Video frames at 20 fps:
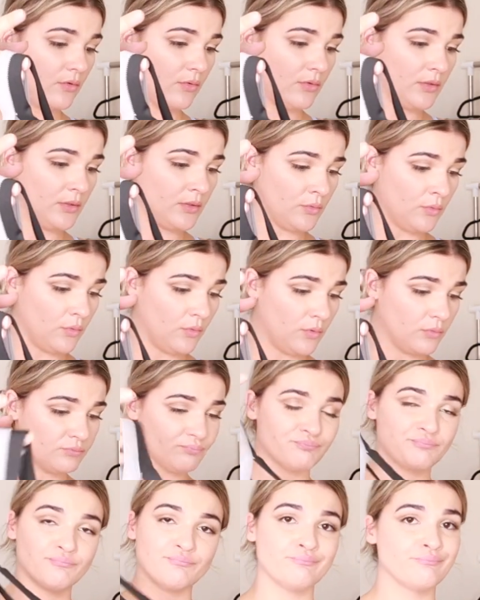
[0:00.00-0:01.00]
all in all,
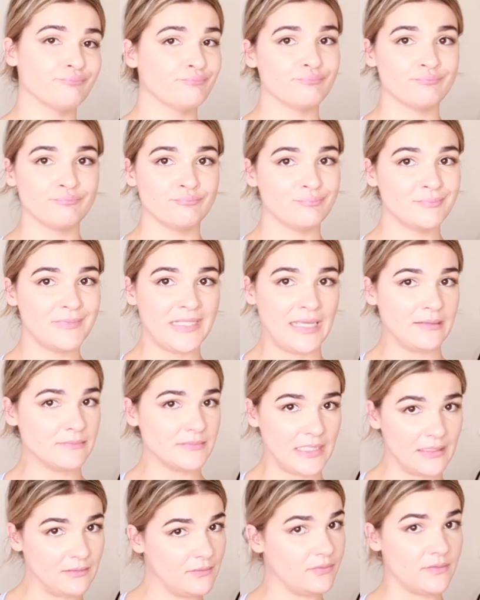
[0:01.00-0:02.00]
I'm
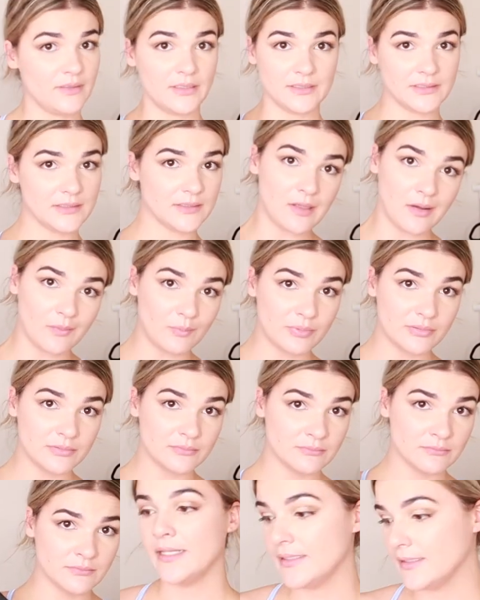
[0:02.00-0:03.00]
down for this top.
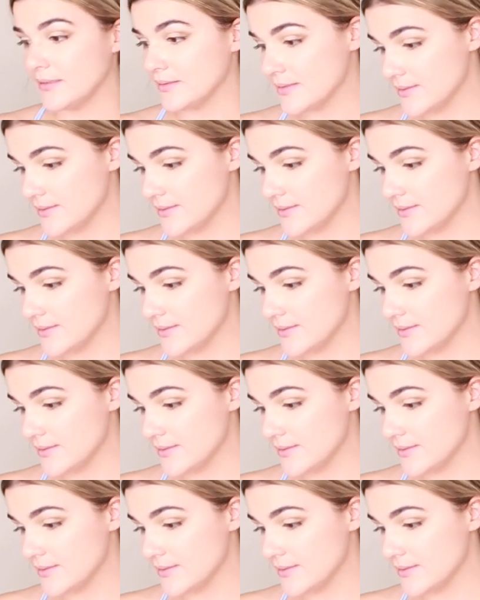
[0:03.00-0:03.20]
And then